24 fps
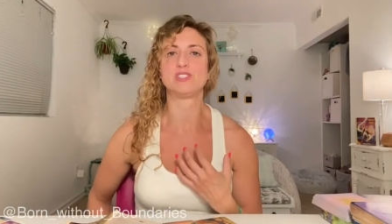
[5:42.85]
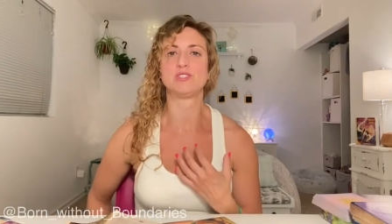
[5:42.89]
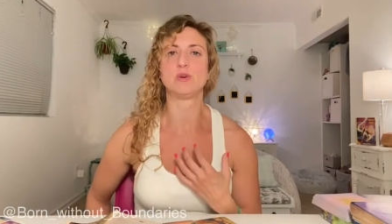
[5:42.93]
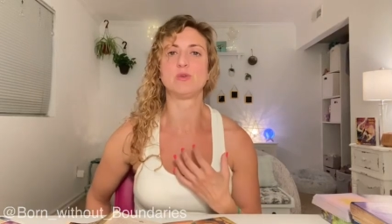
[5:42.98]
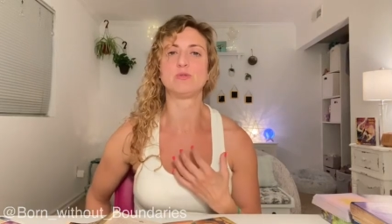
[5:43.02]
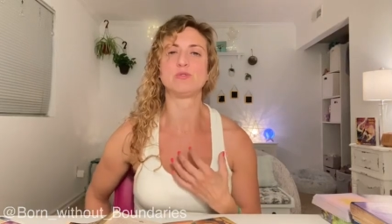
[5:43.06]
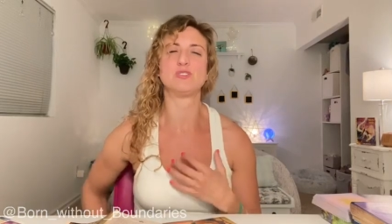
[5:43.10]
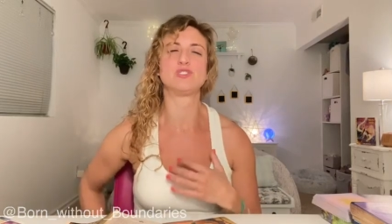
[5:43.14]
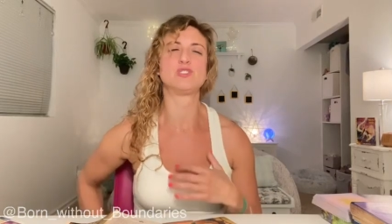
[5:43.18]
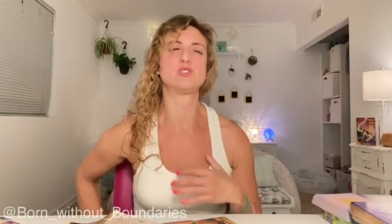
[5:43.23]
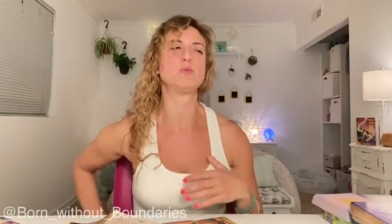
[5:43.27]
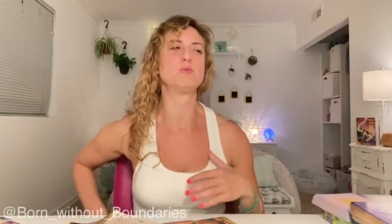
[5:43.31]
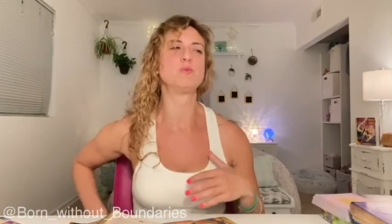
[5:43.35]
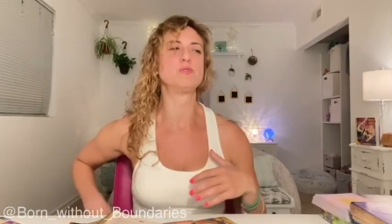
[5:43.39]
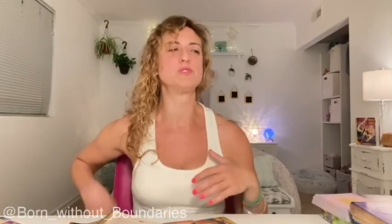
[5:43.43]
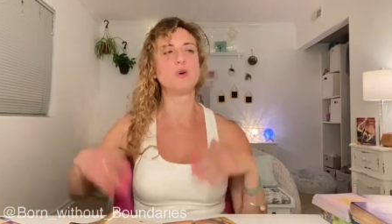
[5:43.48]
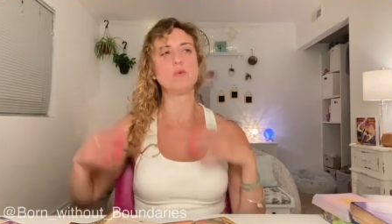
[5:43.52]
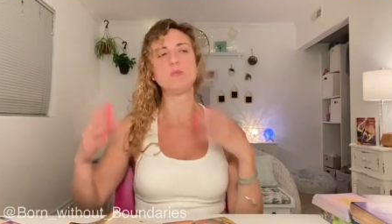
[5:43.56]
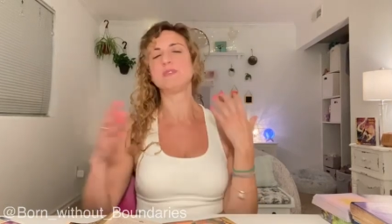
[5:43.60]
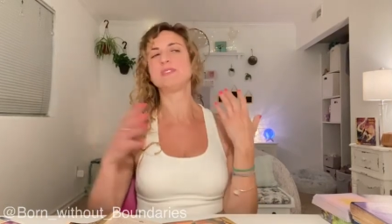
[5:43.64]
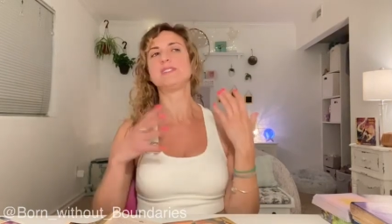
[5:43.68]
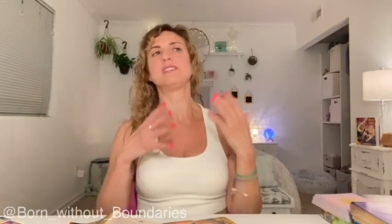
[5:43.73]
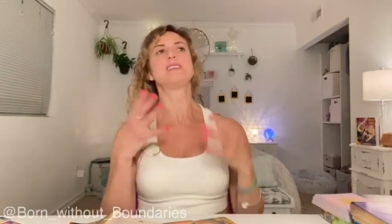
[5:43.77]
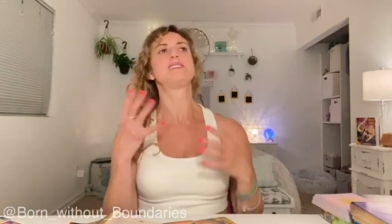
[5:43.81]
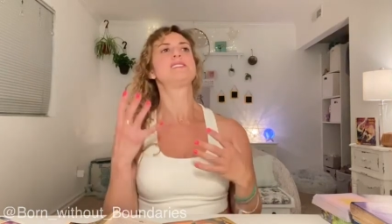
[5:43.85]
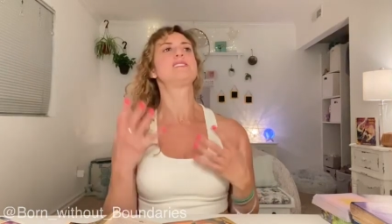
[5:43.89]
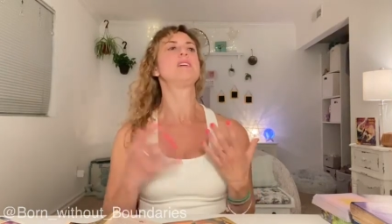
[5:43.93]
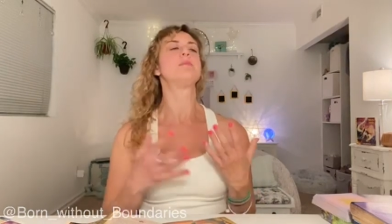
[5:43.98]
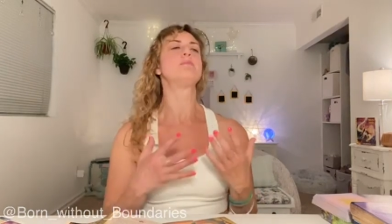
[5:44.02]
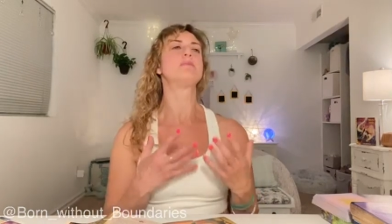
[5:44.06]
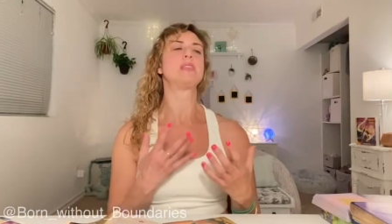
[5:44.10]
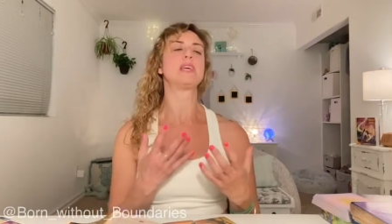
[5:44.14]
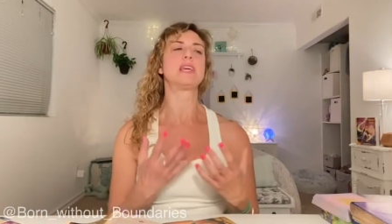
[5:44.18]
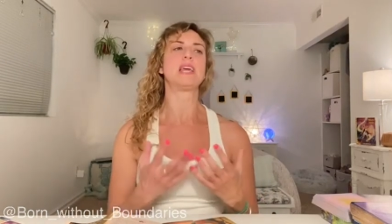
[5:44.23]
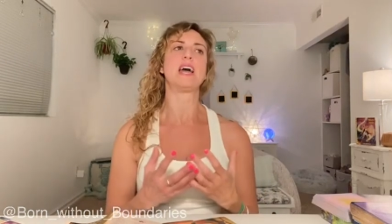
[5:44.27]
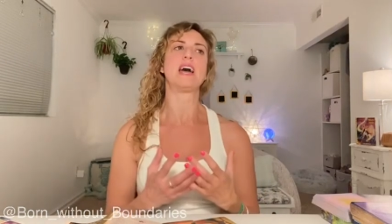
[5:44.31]
So, so it was almost like
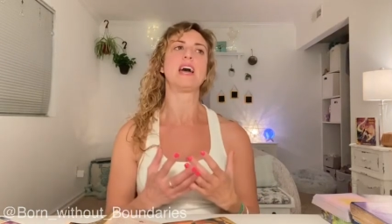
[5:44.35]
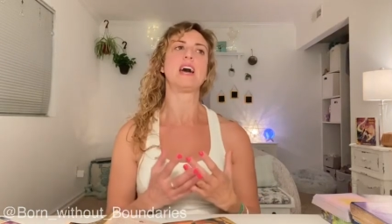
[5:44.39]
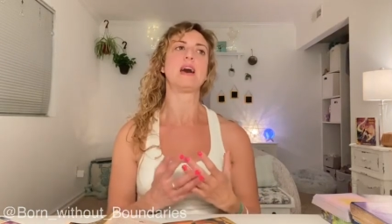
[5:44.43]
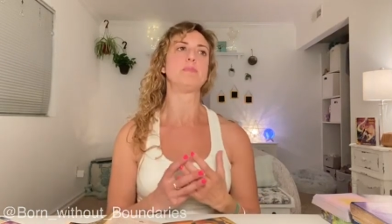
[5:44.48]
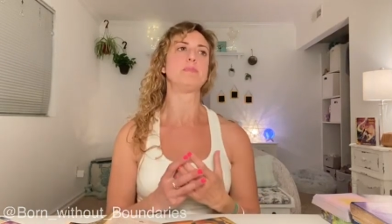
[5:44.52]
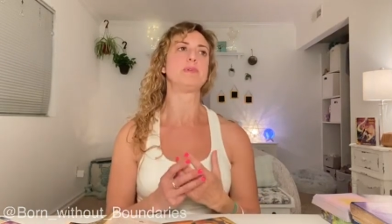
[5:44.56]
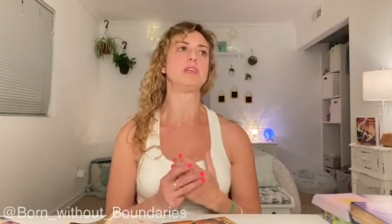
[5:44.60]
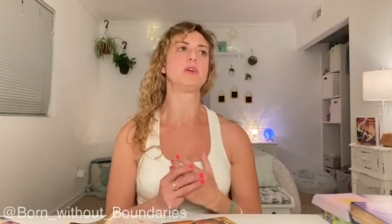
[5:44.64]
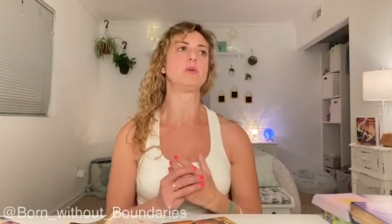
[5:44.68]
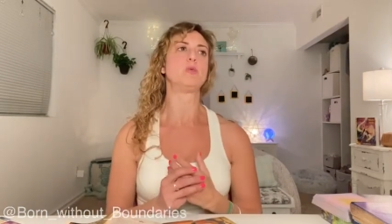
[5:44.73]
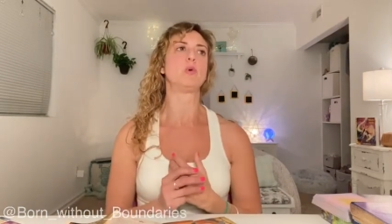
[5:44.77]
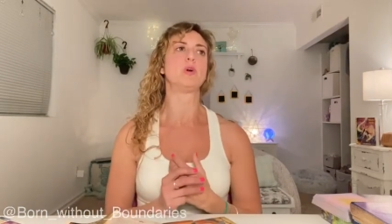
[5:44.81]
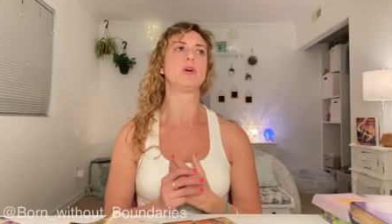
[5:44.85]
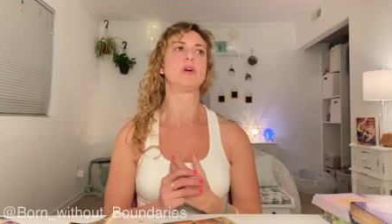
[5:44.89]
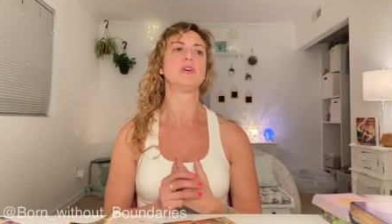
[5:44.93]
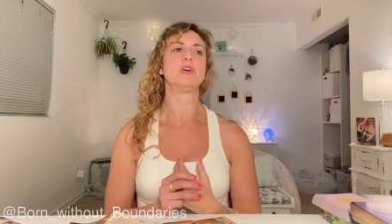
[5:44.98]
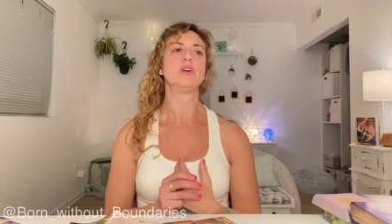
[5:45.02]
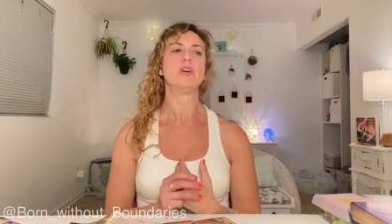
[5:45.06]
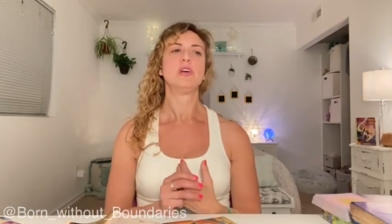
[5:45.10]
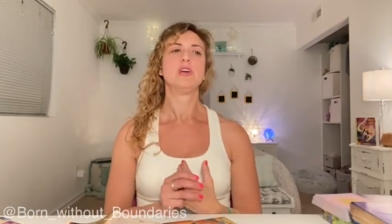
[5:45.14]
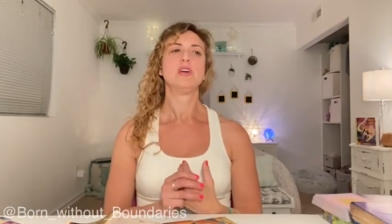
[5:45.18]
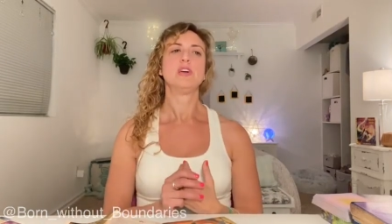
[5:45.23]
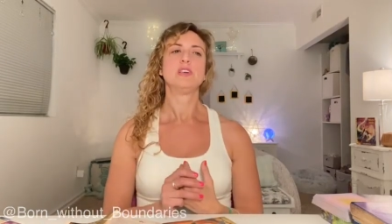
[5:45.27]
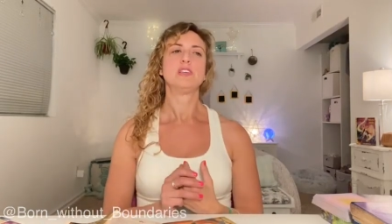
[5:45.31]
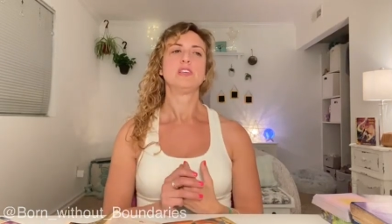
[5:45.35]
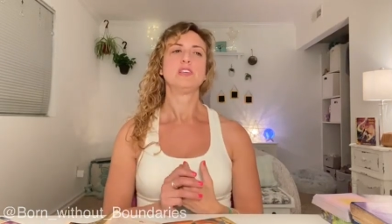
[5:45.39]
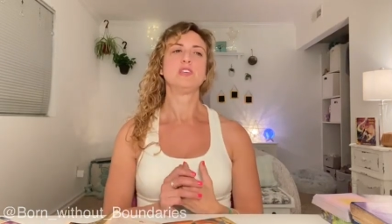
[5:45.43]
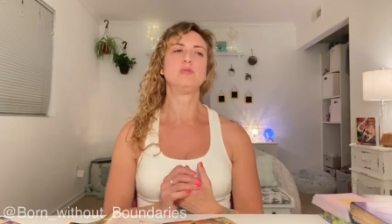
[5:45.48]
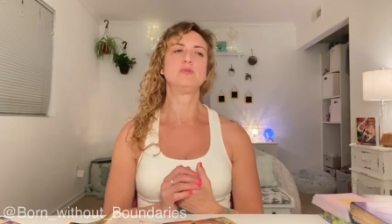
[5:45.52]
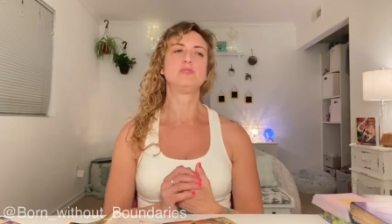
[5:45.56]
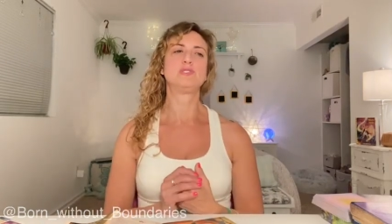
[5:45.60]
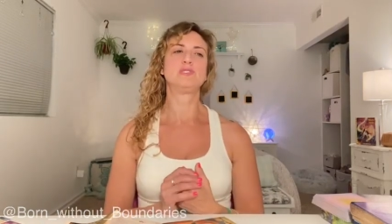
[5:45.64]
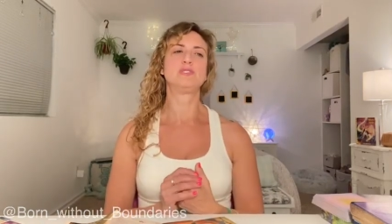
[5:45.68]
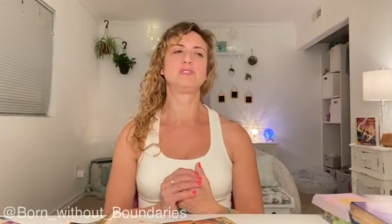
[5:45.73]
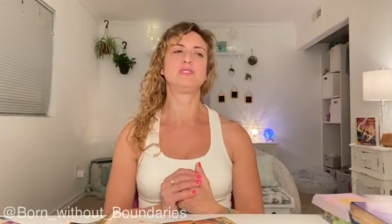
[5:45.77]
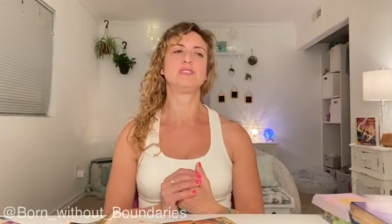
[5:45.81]
something happening where
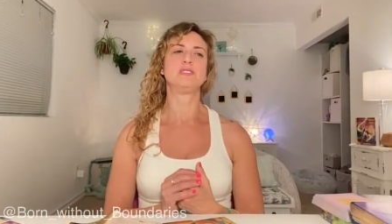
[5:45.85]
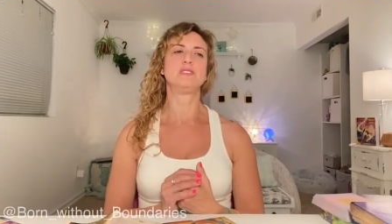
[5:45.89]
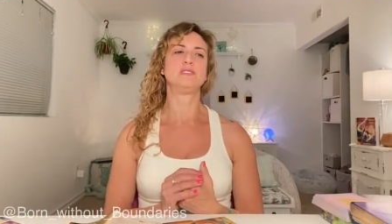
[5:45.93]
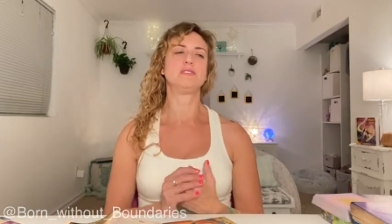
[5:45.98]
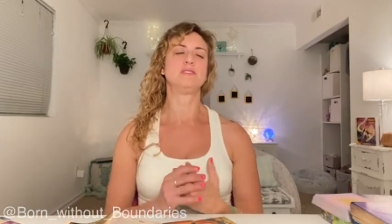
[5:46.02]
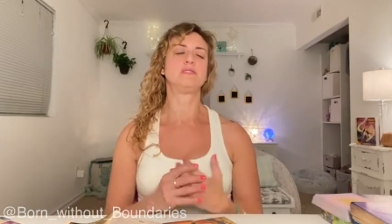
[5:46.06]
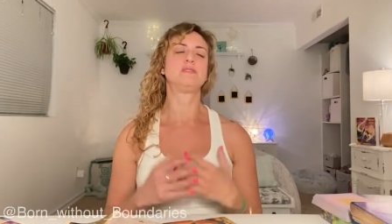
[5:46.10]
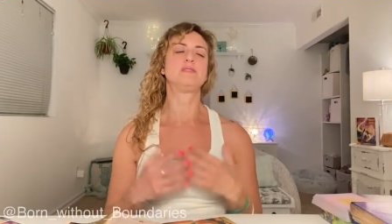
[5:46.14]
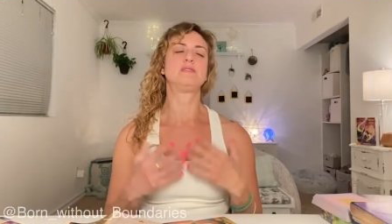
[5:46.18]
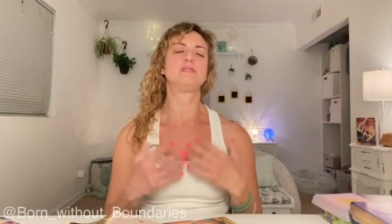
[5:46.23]
you didn't,